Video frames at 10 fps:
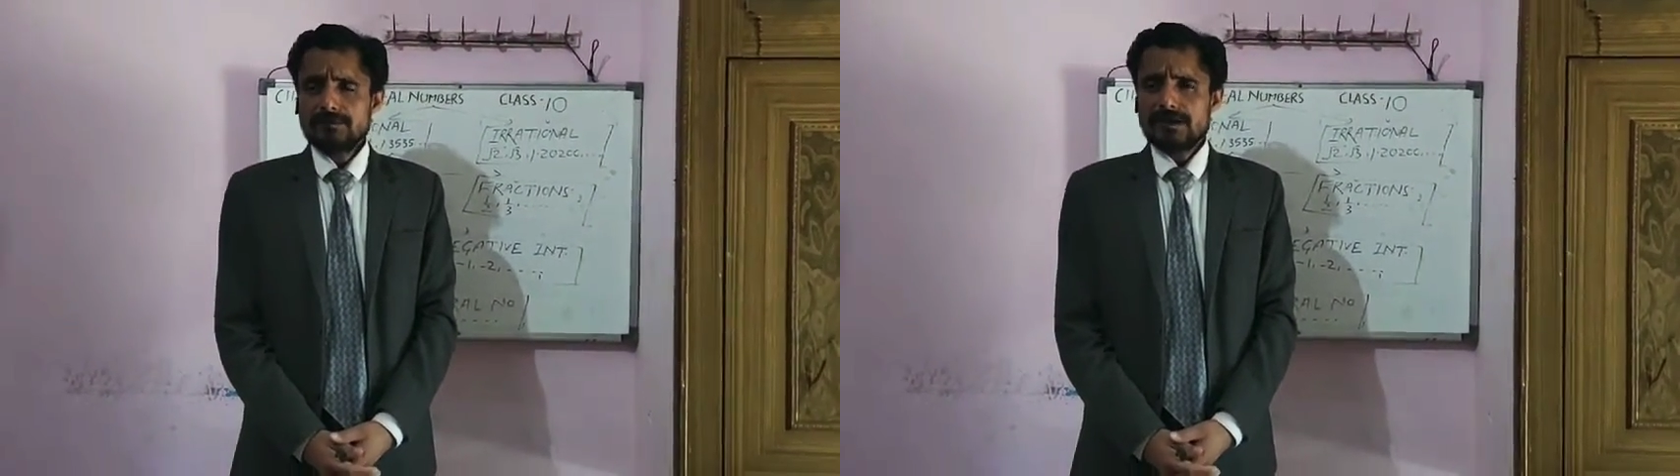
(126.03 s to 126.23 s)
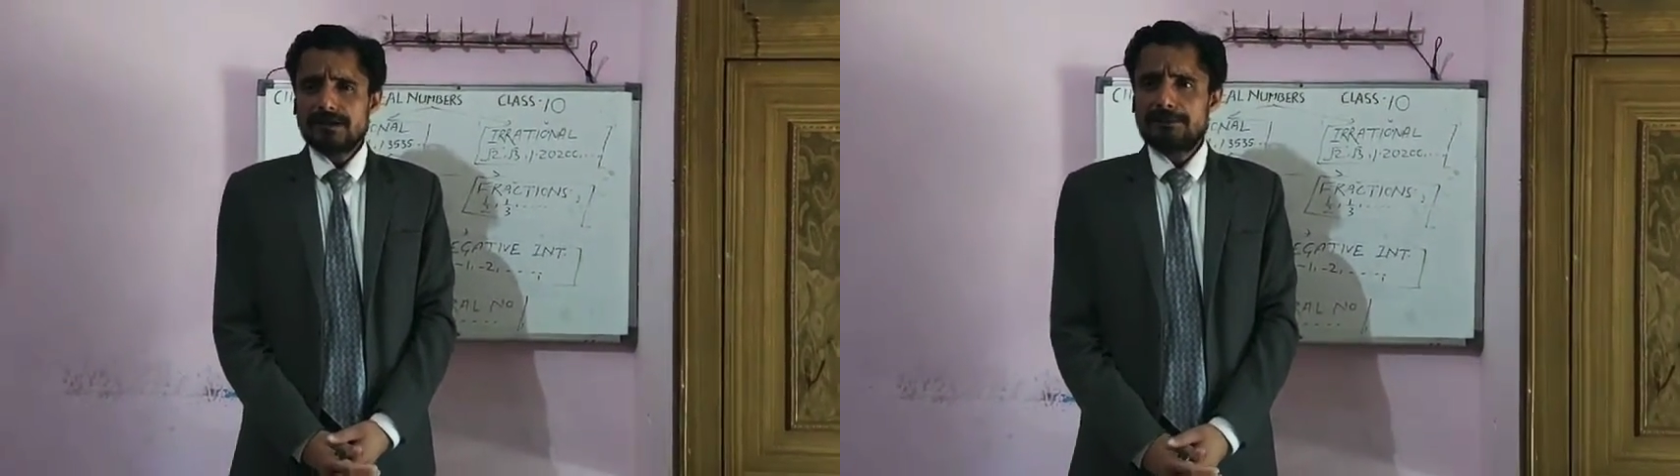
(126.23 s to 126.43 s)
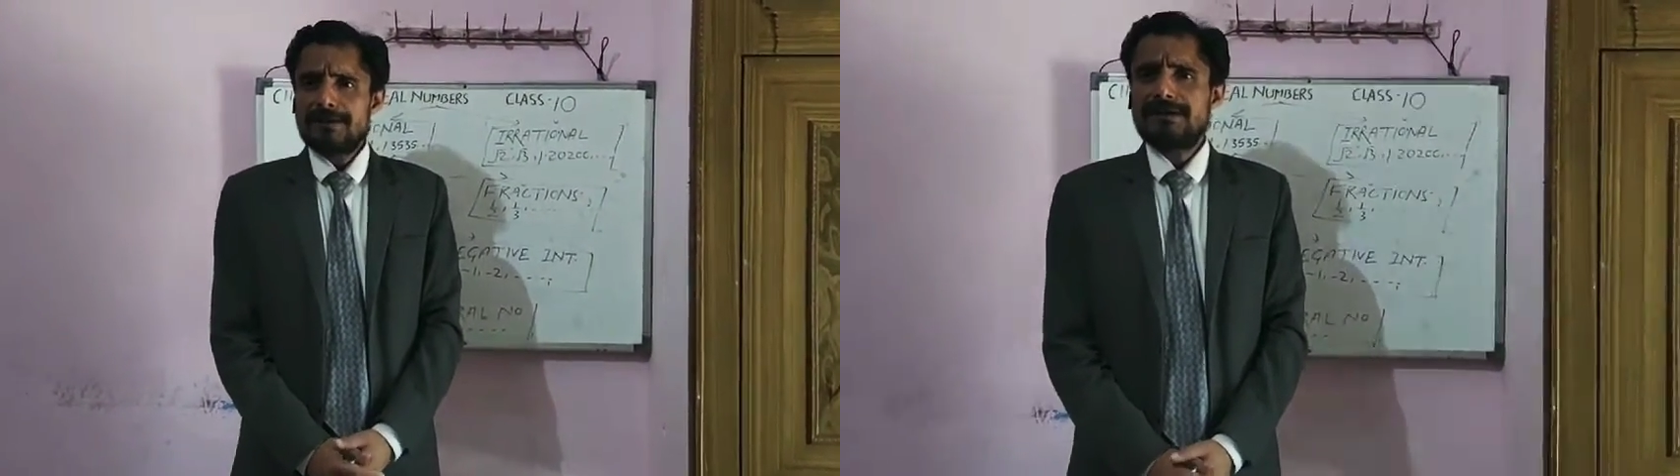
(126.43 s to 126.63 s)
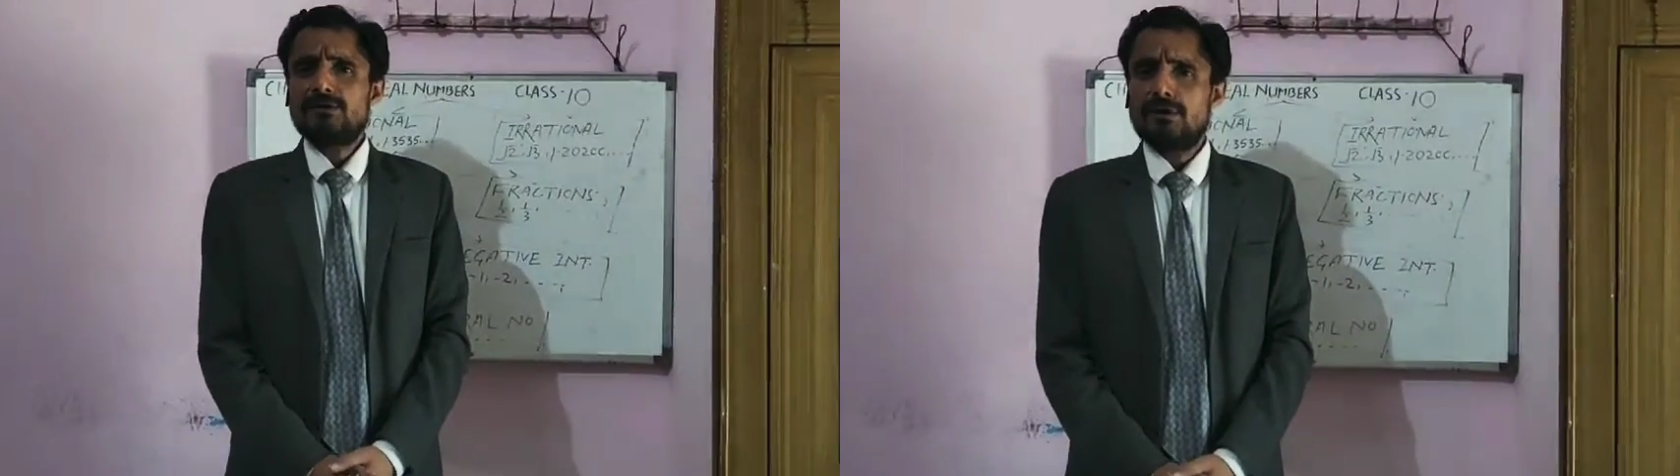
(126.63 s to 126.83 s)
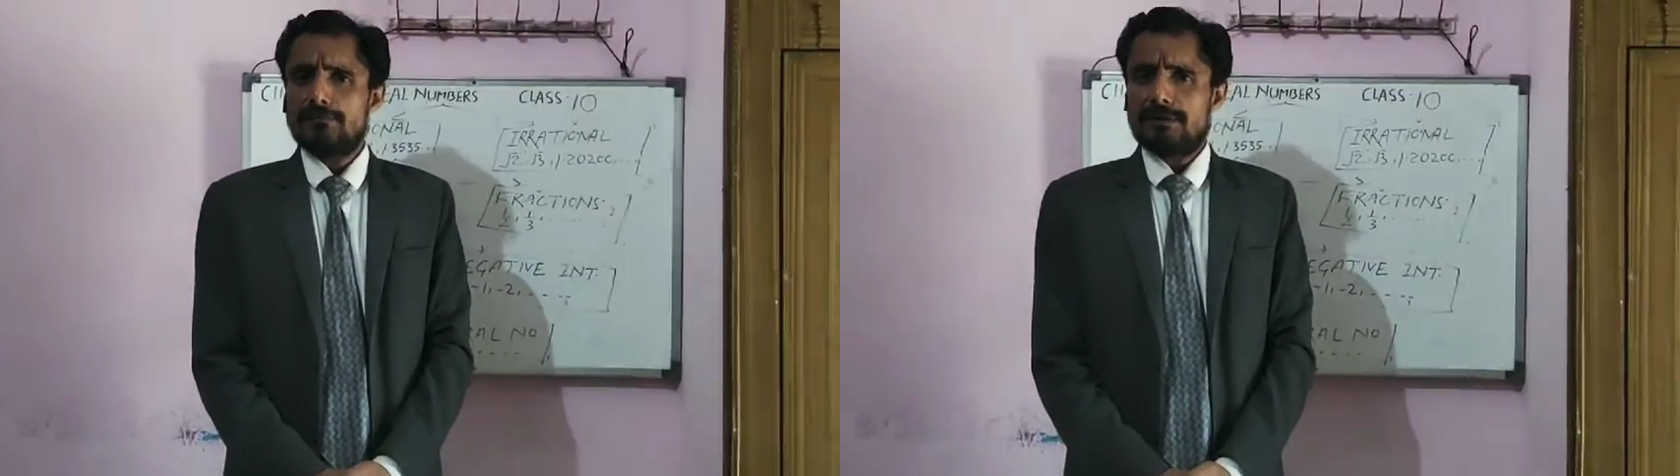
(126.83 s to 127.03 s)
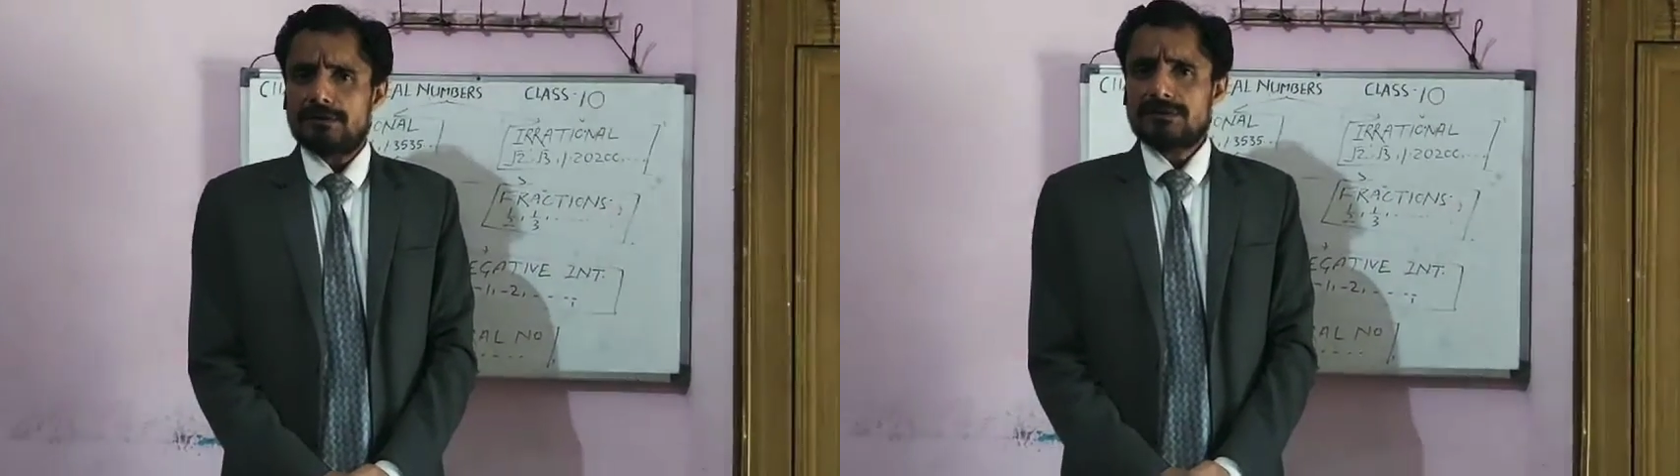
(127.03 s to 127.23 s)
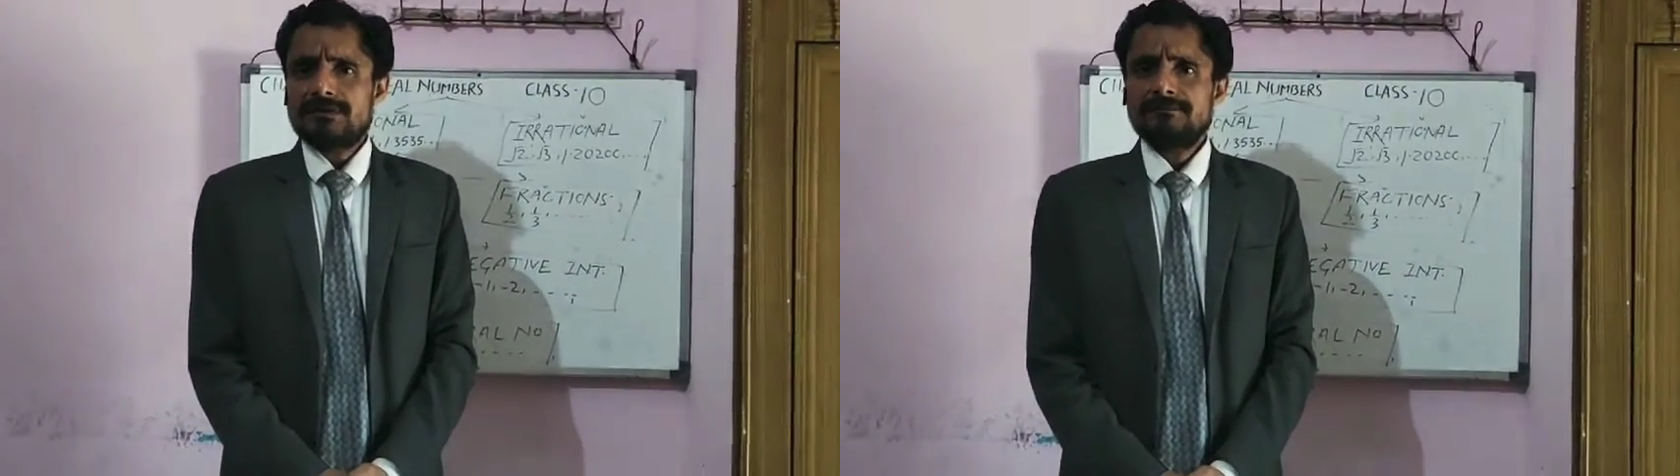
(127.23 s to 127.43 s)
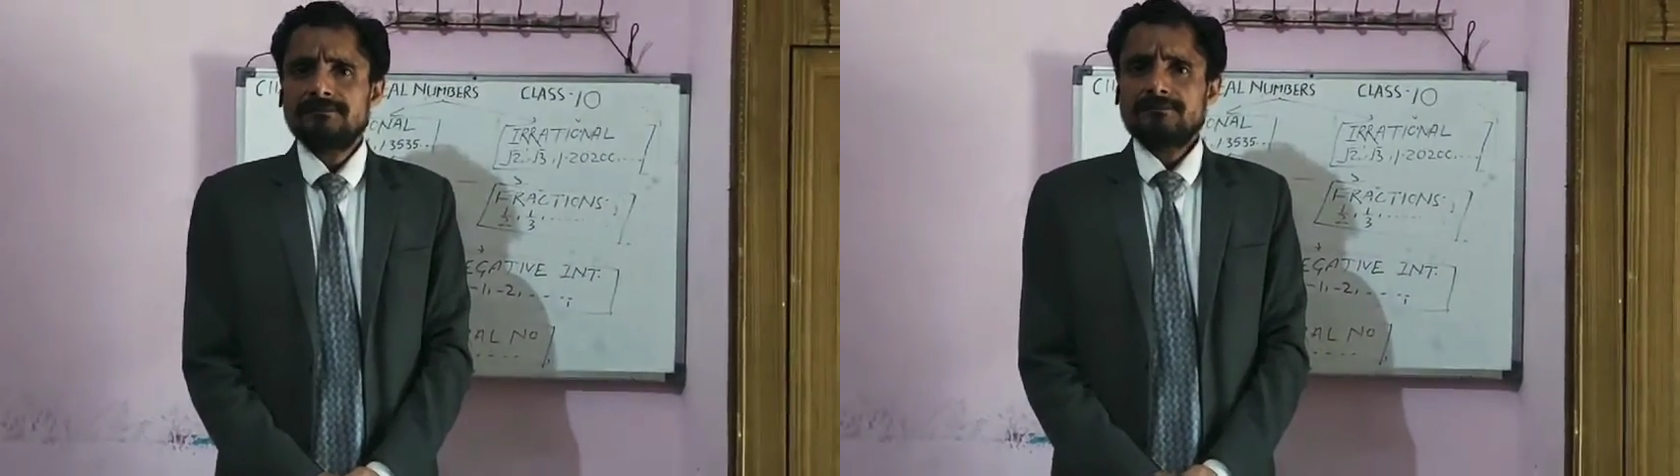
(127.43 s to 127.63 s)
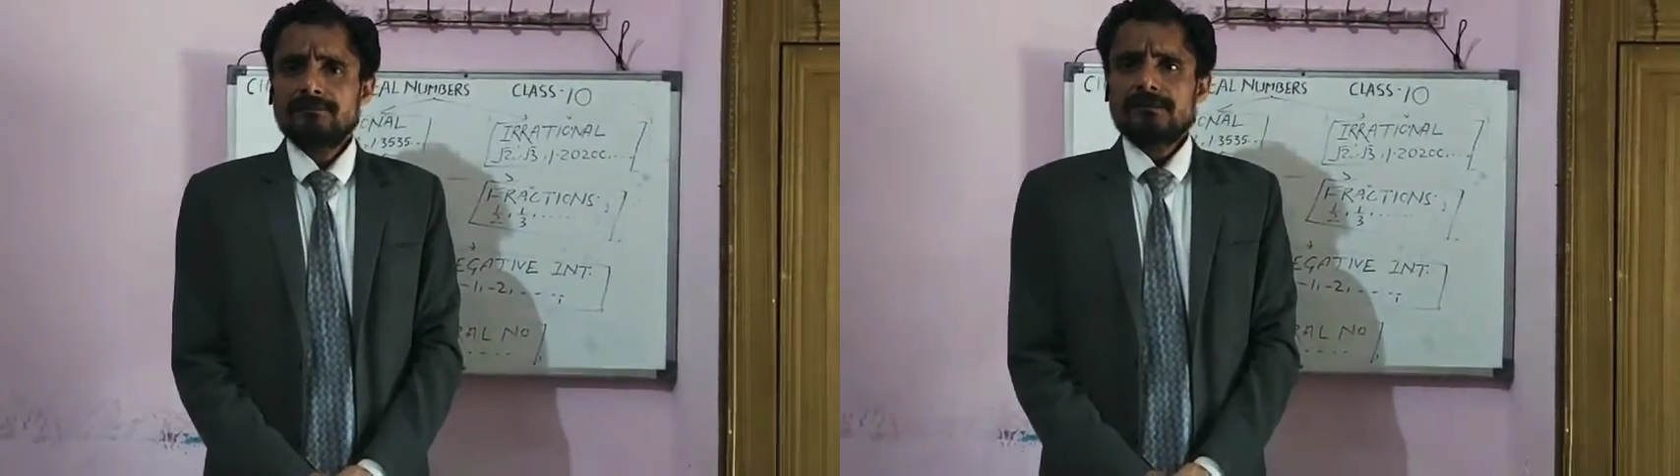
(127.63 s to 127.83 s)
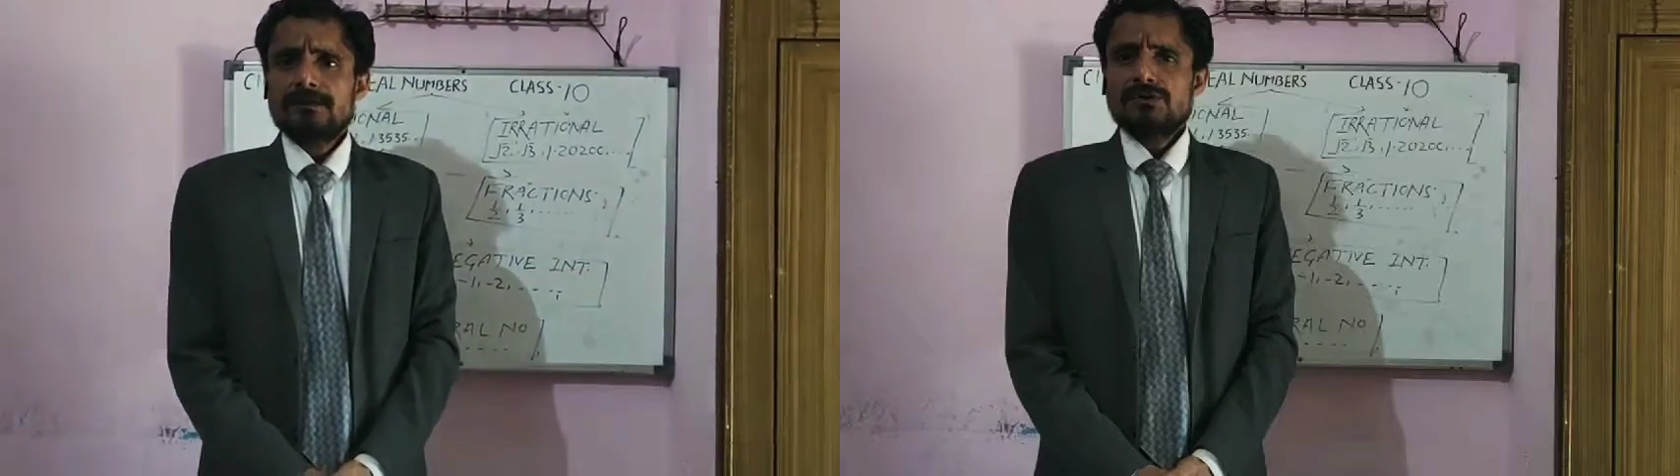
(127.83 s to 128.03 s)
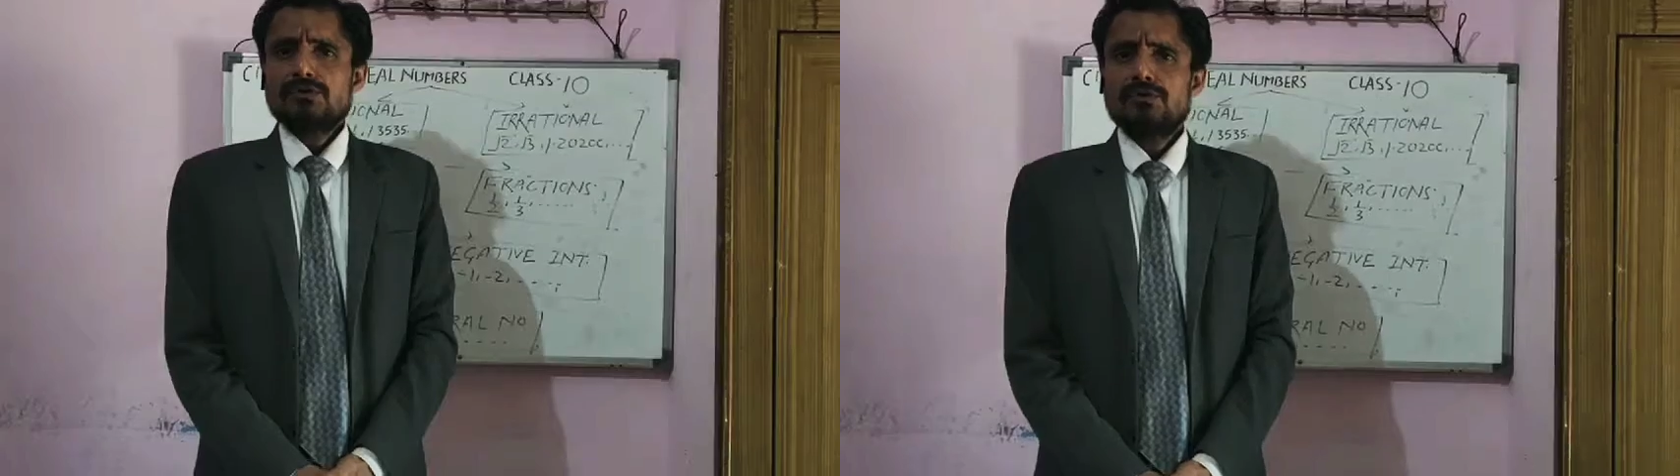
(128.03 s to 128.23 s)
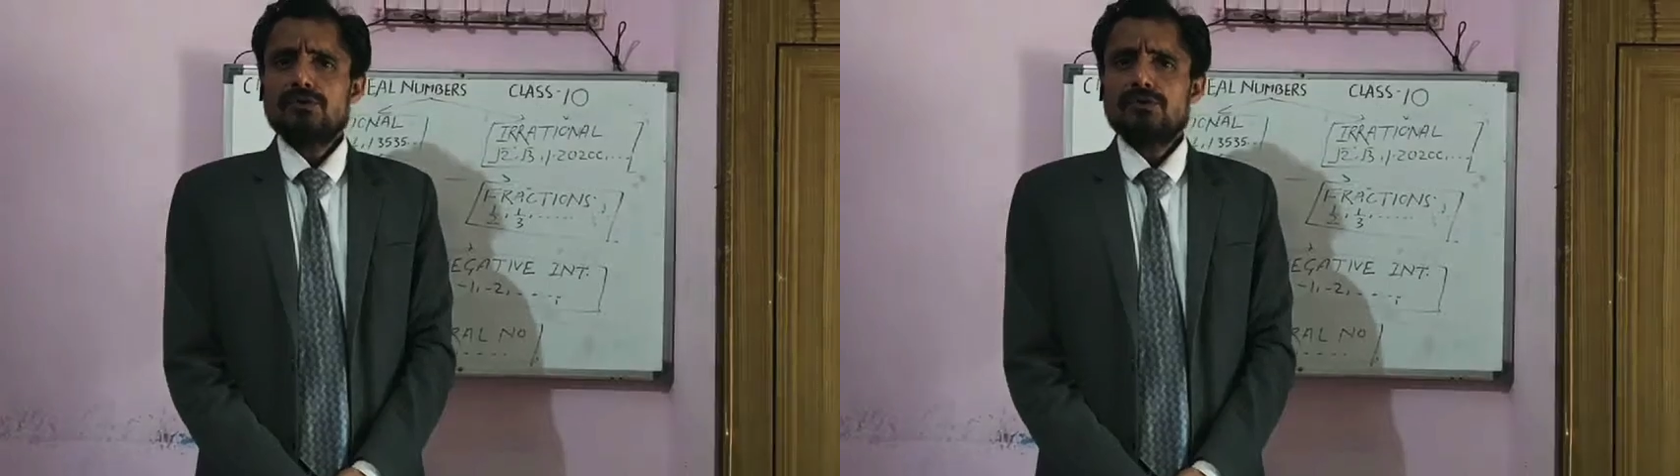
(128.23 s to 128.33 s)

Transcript: different two numbers. So